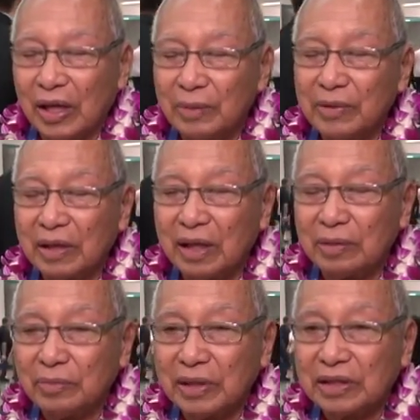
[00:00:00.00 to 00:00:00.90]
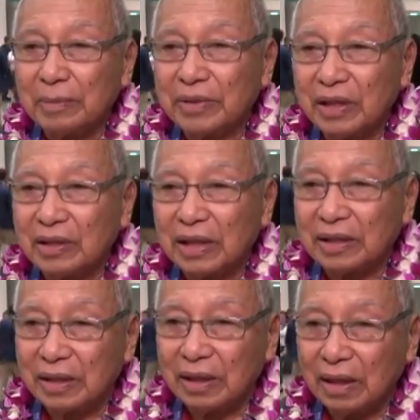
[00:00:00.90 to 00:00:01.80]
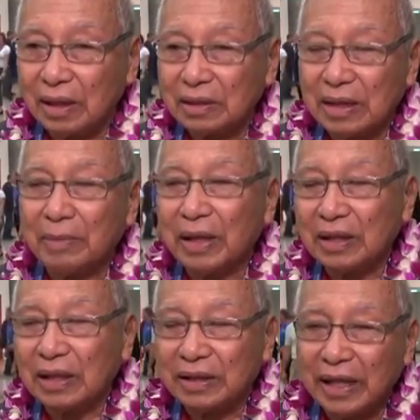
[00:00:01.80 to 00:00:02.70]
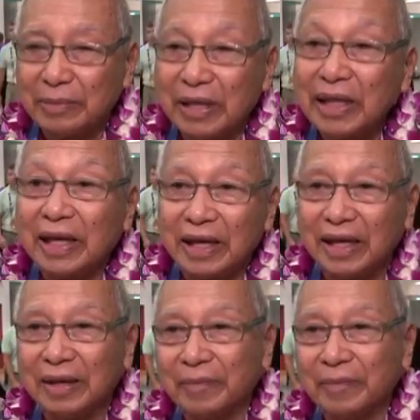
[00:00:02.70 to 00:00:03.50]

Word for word: Immigrant means something that somebody that came legally.